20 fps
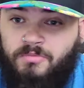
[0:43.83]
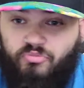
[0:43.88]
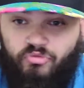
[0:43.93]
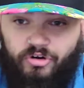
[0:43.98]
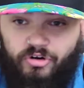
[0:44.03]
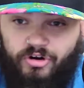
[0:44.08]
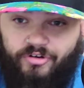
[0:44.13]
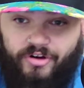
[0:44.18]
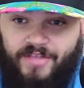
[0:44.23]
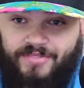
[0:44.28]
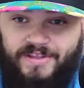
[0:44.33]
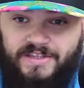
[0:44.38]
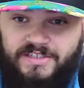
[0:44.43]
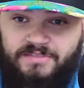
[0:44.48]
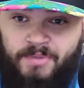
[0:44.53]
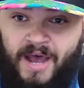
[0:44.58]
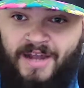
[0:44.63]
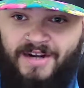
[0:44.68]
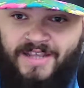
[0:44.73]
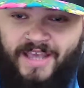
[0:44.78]
regret these
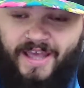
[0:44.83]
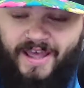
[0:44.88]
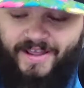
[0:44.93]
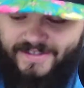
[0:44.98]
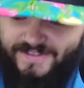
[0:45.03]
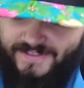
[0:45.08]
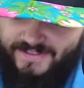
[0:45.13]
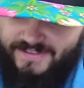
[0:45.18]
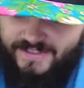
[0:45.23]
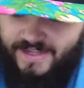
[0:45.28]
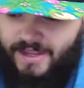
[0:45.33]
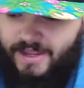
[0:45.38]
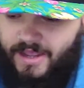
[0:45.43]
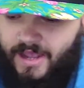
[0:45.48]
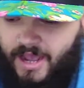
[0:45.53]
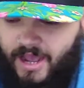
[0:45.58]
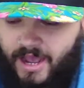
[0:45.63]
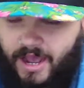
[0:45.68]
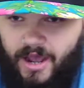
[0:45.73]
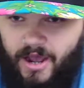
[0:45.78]
podcasts,
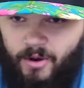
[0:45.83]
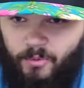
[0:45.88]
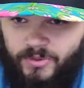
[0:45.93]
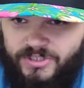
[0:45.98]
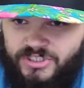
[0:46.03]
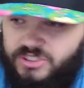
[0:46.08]
which